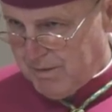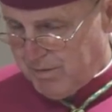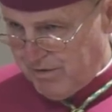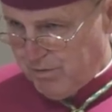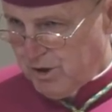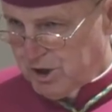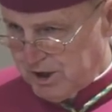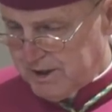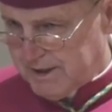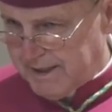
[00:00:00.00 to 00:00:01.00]
But before
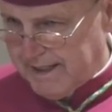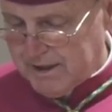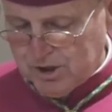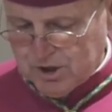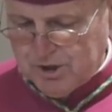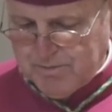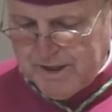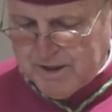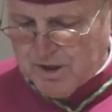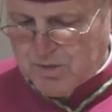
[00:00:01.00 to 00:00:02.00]
she did that, she
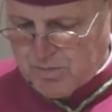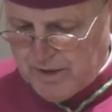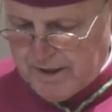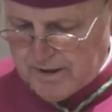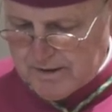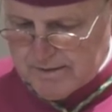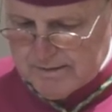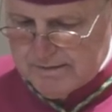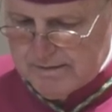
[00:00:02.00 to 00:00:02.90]
made this prayer.